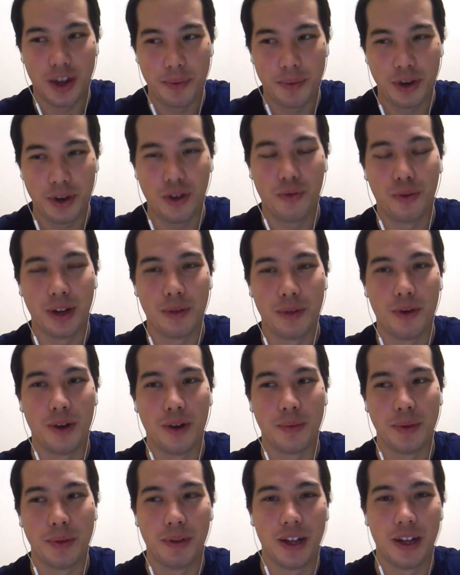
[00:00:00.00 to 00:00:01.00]
You don't really want to be
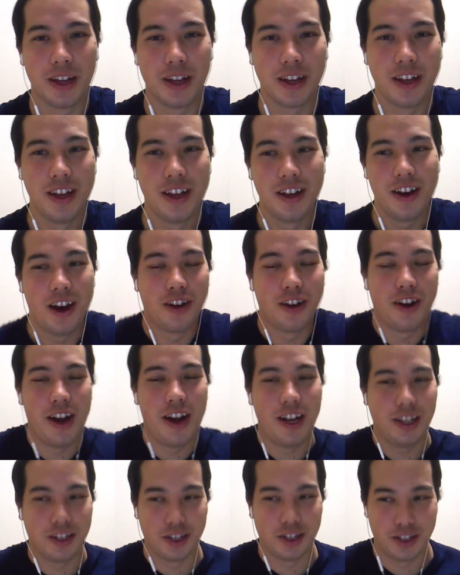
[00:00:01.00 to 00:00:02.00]
playing, under any
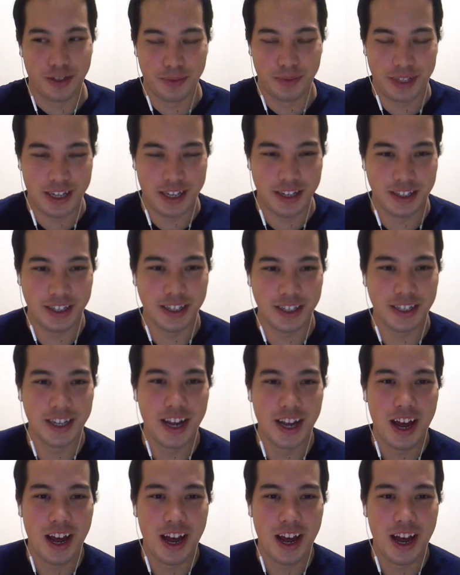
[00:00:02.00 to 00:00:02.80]
circumstances,